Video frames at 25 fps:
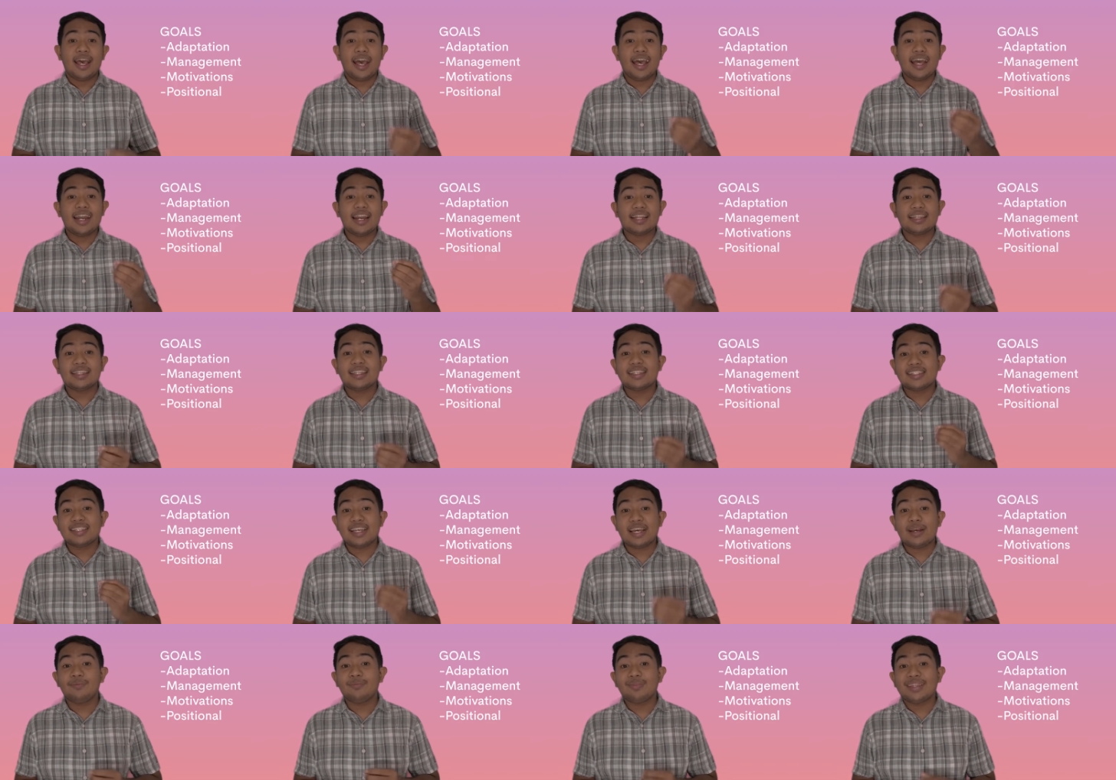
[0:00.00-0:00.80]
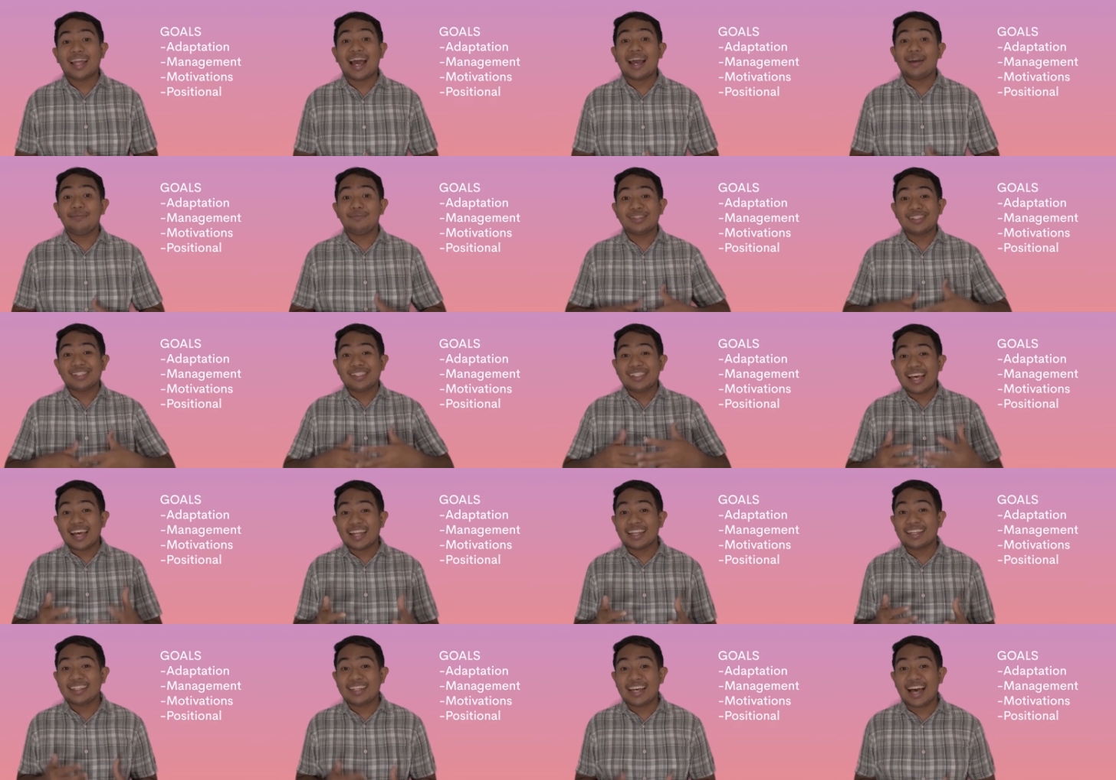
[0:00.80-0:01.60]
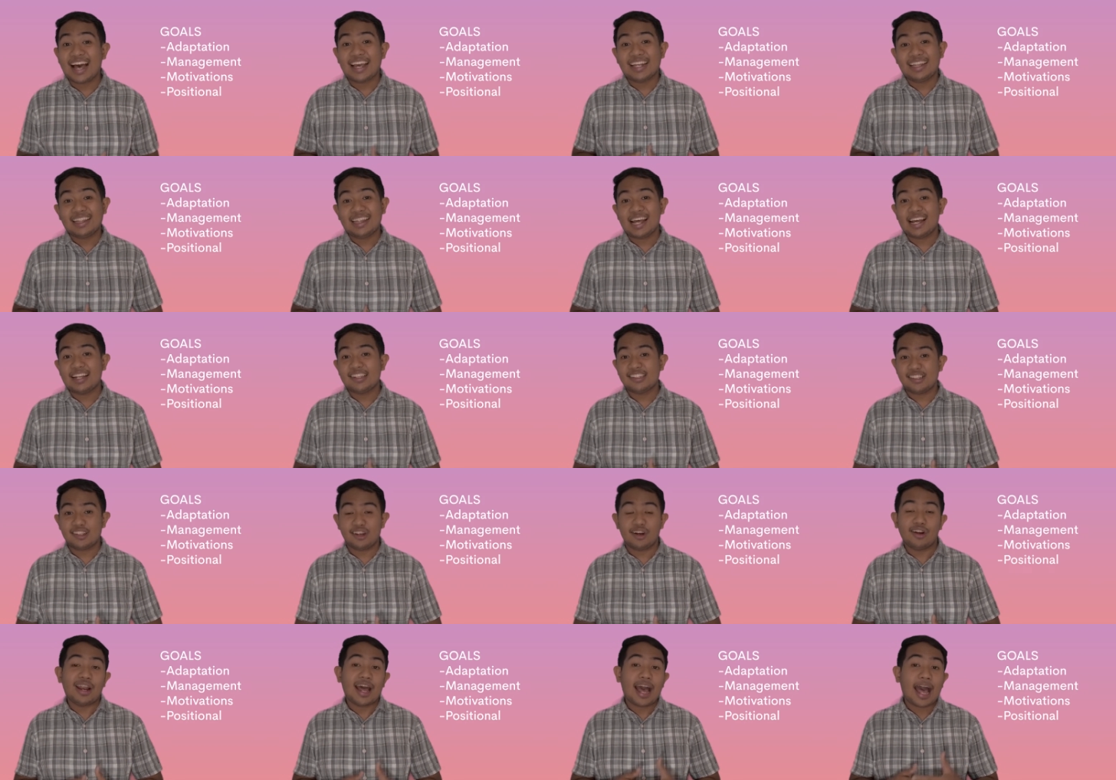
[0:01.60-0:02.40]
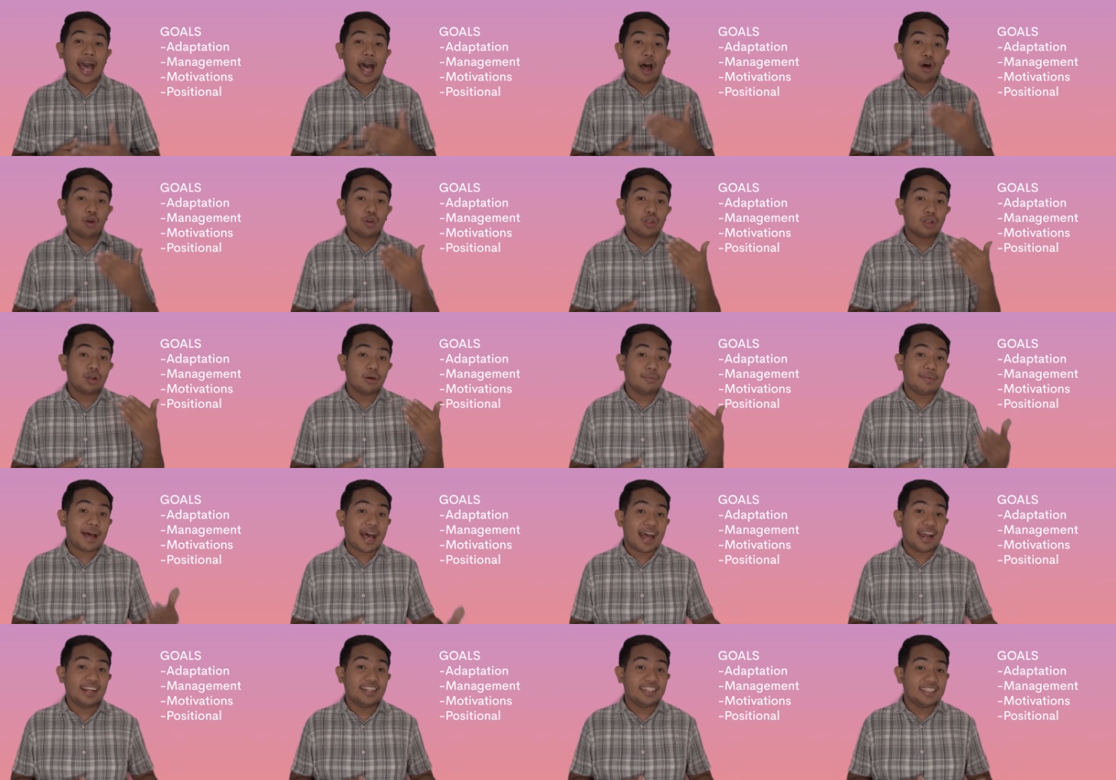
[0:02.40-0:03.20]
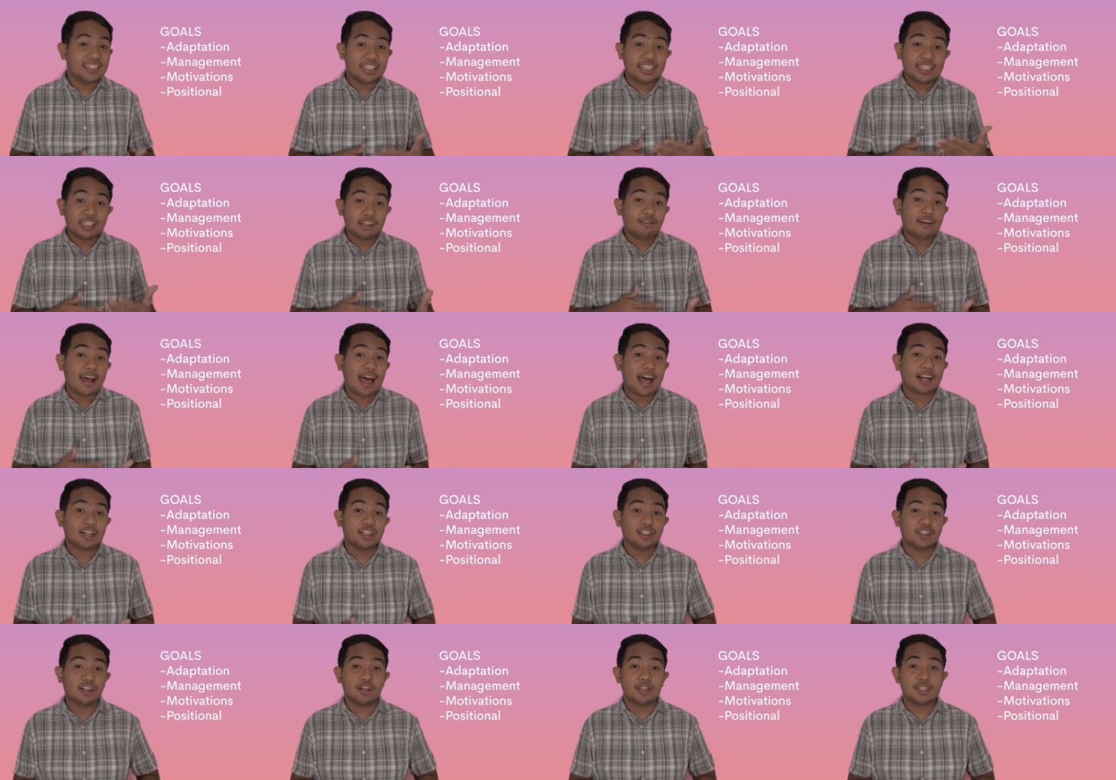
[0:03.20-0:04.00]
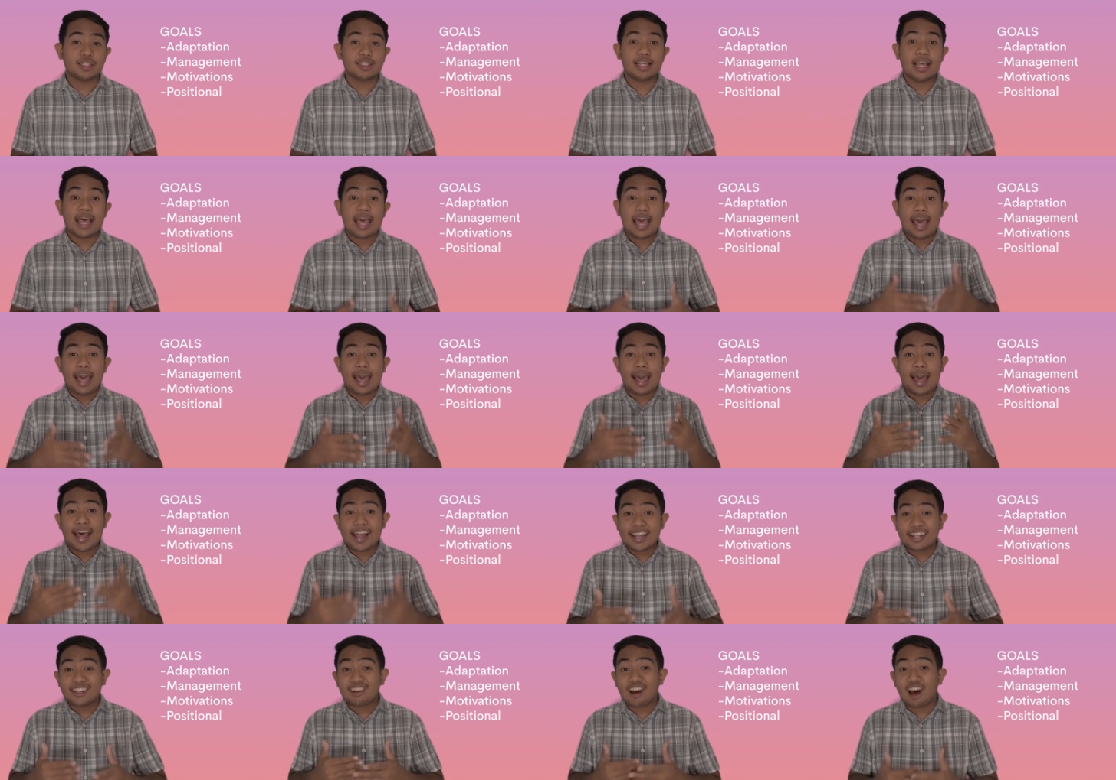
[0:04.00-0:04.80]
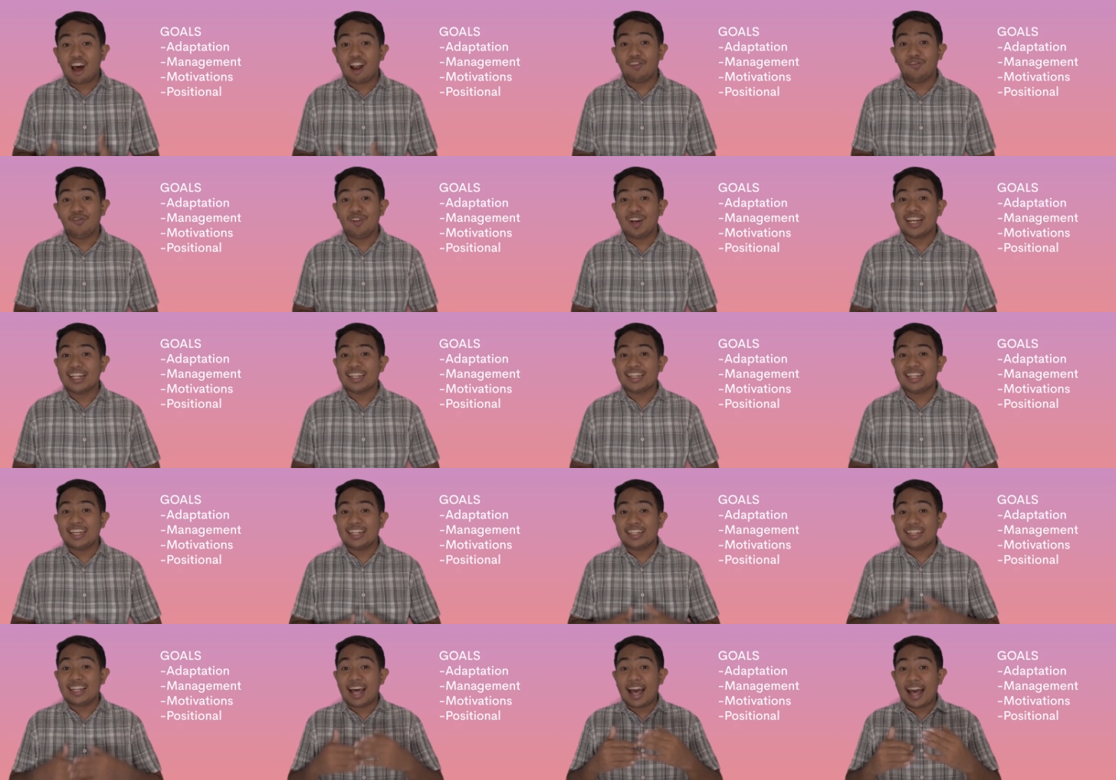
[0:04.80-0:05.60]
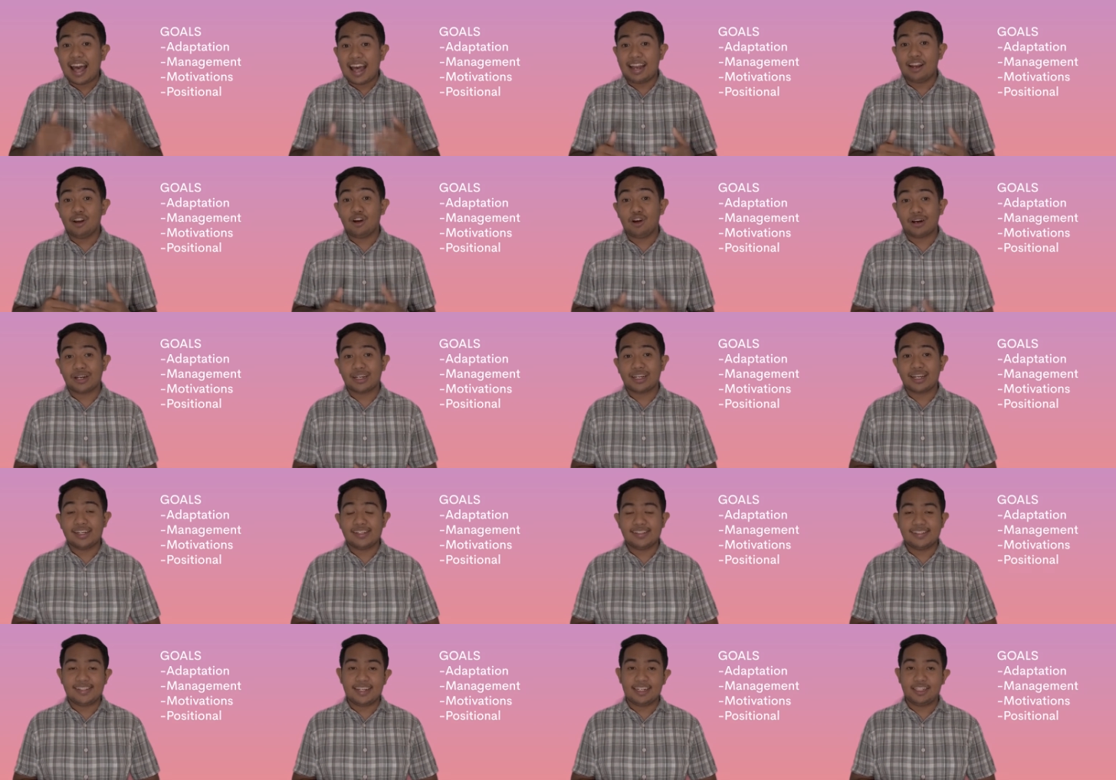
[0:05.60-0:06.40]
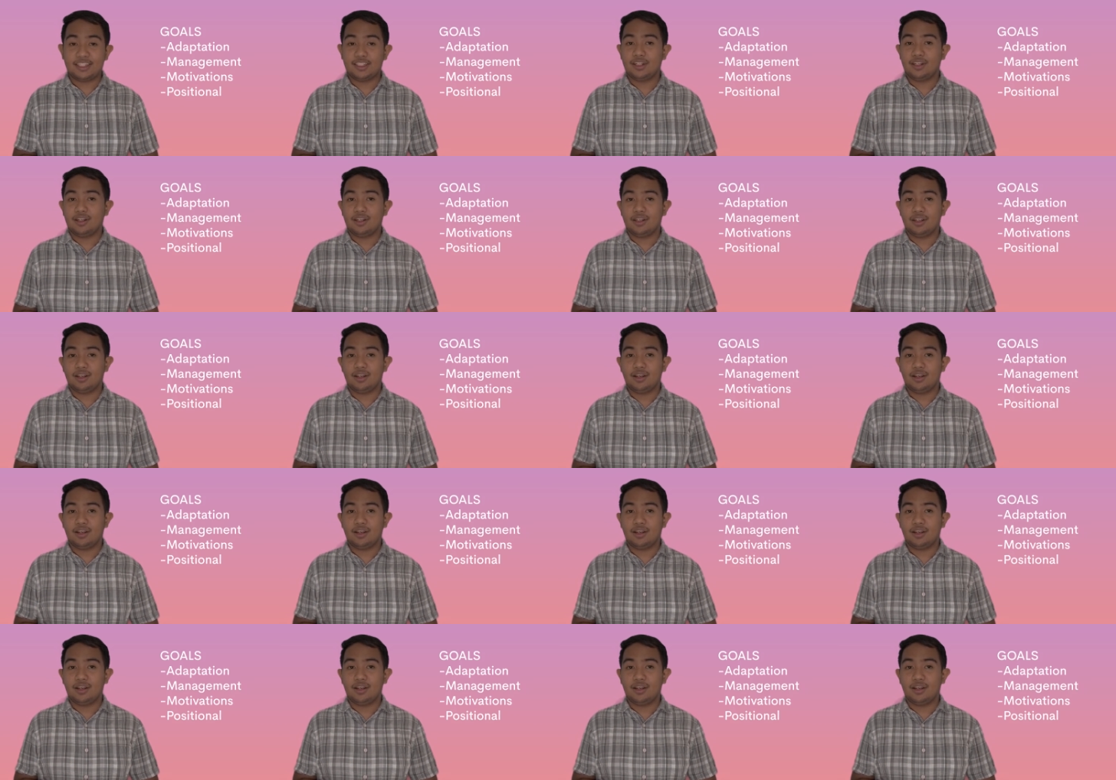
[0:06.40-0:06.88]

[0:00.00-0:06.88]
and at the same time set guidelines on how to manage interactions and conflict in an organization.